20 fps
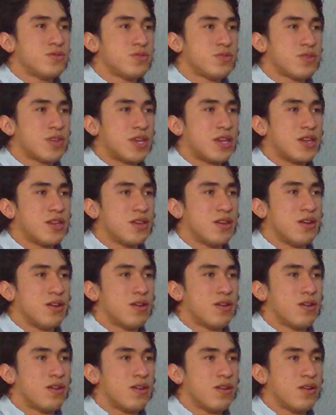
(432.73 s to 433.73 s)
to get,
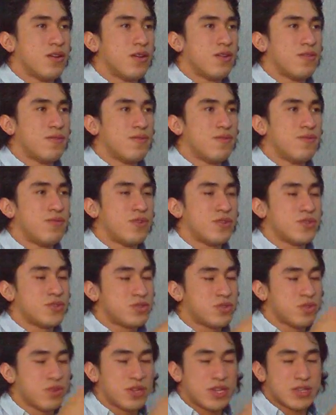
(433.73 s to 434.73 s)
for
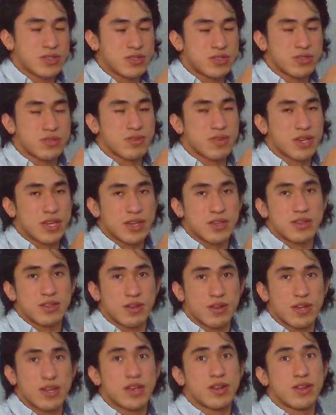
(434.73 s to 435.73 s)
students to get
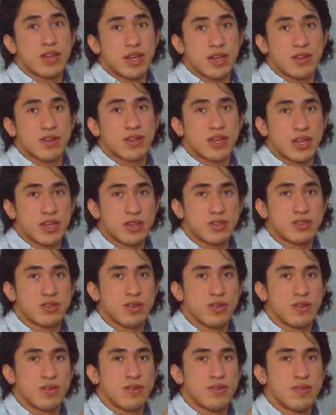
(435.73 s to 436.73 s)

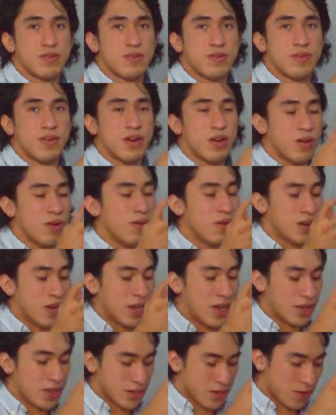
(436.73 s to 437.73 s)
education
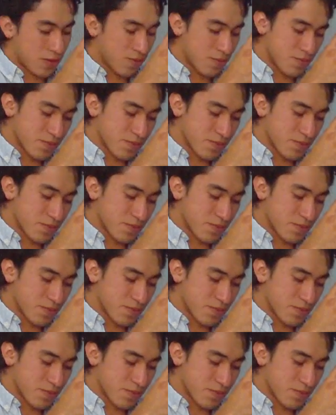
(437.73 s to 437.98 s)
online.